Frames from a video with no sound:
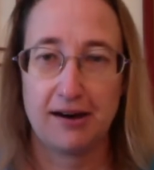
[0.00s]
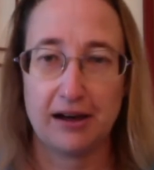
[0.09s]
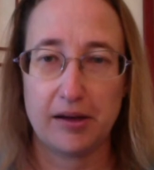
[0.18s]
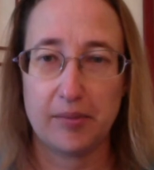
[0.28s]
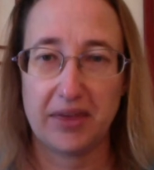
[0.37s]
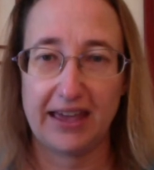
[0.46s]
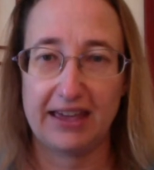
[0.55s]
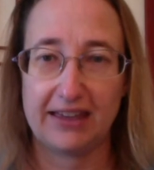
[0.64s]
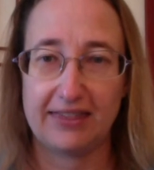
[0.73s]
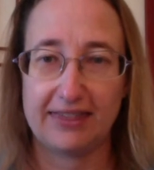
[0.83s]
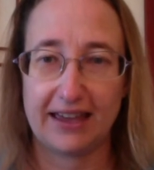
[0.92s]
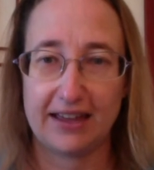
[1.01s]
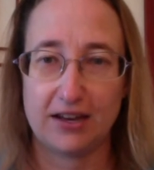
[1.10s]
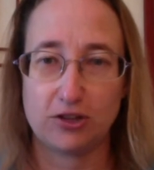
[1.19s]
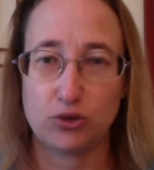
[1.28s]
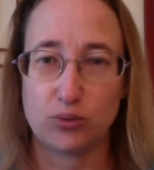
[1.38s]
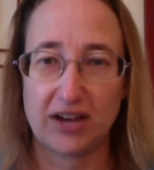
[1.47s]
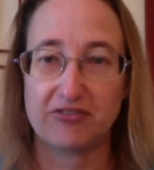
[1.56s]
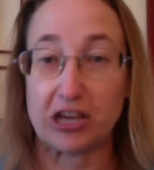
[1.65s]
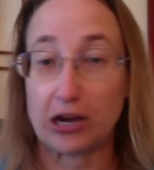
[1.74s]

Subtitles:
And then you have the